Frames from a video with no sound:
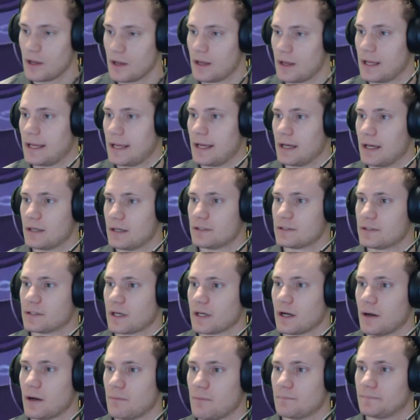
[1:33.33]
And
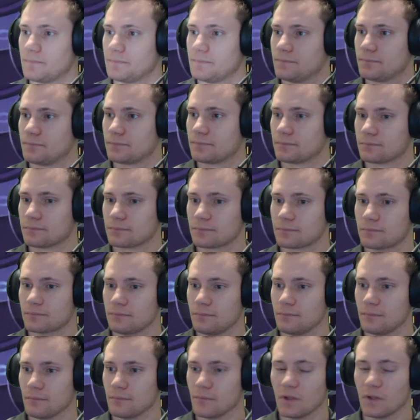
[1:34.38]

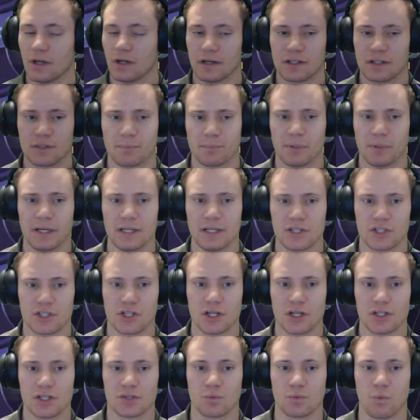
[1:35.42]
explain
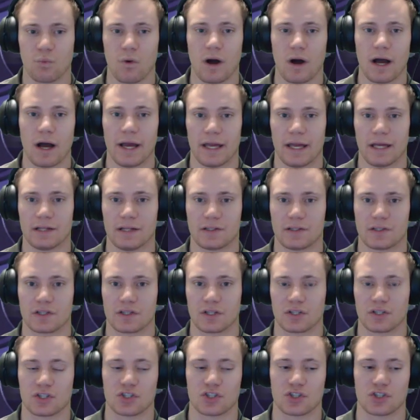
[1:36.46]
just why it's
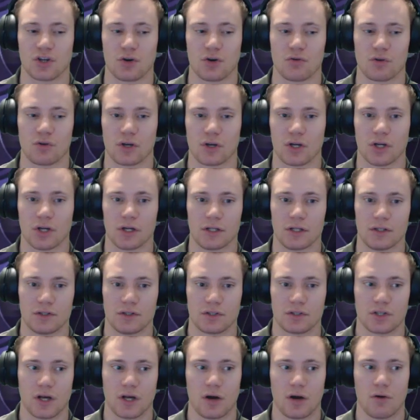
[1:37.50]
so good.
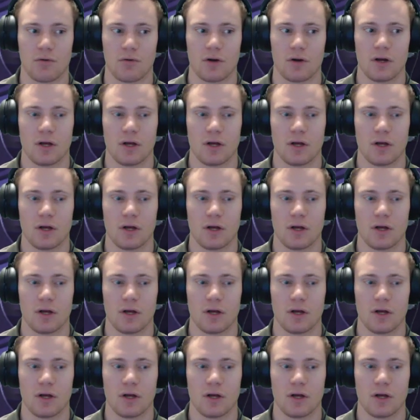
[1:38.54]
So